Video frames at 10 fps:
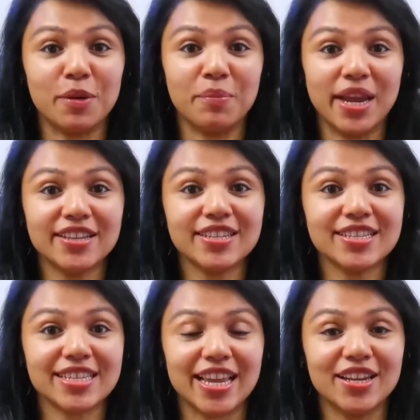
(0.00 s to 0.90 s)
and made the
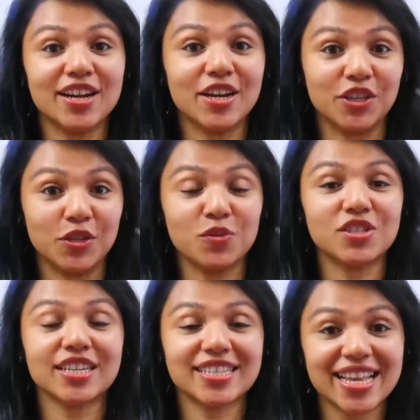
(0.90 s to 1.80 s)
sale a huge
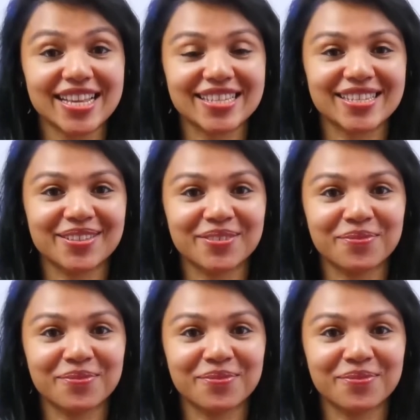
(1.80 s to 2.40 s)
success.